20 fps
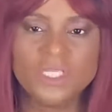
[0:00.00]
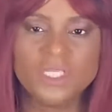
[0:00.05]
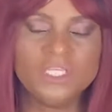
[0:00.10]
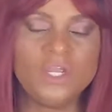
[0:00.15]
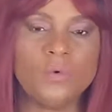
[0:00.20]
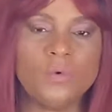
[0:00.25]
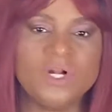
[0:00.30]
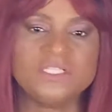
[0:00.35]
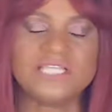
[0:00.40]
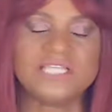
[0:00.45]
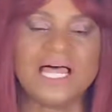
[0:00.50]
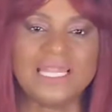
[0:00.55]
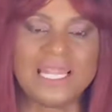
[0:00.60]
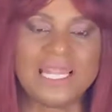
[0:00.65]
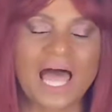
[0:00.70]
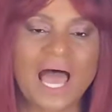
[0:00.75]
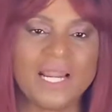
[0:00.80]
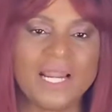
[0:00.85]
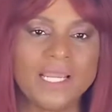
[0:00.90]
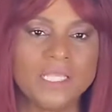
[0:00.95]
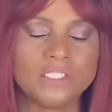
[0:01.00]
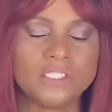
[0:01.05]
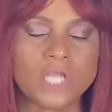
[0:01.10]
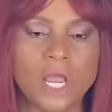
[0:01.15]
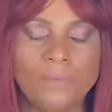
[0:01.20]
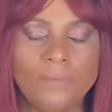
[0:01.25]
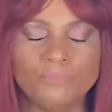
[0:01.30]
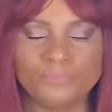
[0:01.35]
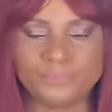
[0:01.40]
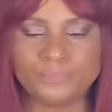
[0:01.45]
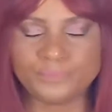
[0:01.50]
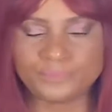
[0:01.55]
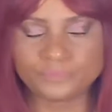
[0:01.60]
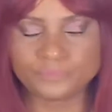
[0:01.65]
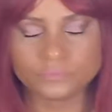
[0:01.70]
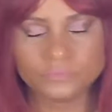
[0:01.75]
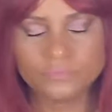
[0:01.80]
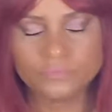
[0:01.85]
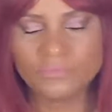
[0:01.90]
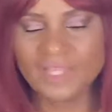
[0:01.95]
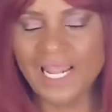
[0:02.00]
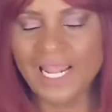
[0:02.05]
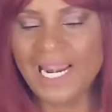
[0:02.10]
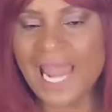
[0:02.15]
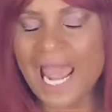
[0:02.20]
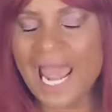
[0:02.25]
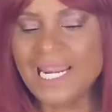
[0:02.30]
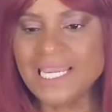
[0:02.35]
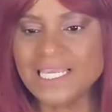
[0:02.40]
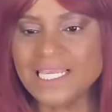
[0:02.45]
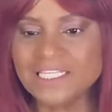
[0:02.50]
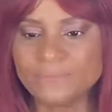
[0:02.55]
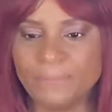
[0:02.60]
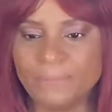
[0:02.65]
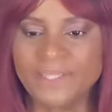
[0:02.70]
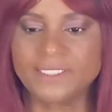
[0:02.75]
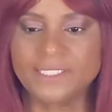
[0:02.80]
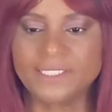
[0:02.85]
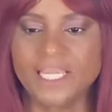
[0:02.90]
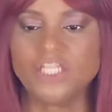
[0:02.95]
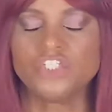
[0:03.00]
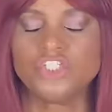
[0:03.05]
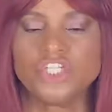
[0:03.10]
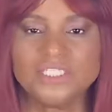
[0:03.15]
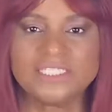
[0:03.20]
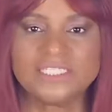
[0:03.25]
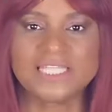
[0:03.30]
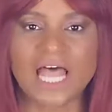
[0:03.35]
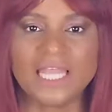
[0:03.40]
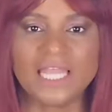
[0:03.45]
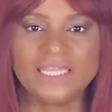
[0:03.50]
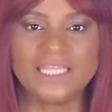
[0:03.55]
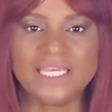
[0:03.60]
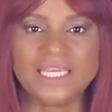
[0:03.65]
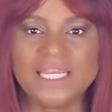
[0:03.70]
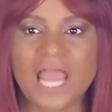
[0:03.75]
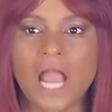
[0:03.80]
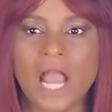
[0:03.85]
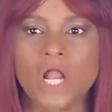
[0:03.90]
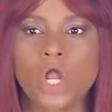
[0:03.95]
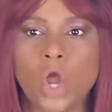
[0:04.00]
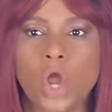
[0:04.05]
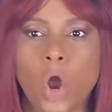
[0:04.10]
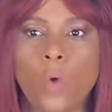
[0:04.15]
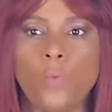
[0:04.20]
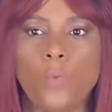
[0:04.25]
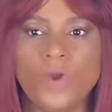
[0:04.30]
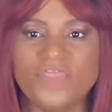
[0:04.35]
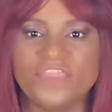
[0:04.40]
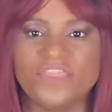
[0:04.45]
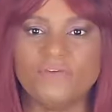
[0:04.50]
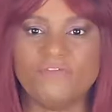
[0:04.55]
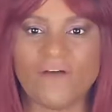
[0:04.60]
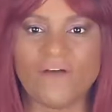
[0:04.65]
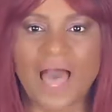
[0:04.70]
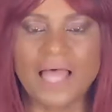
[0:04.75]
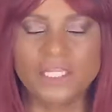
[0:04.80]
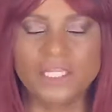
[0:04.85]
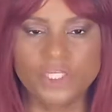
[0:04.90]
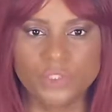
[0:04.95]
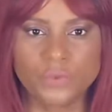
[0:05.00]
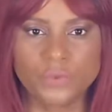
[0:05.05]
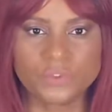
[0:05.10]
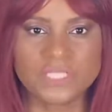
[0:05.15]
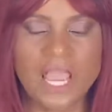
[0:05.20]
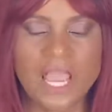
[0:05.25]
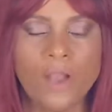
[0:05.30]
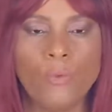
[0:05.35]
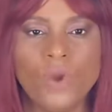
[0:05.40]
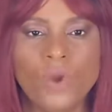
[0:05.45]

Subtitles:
There was a lot of expectations that did not go with the values,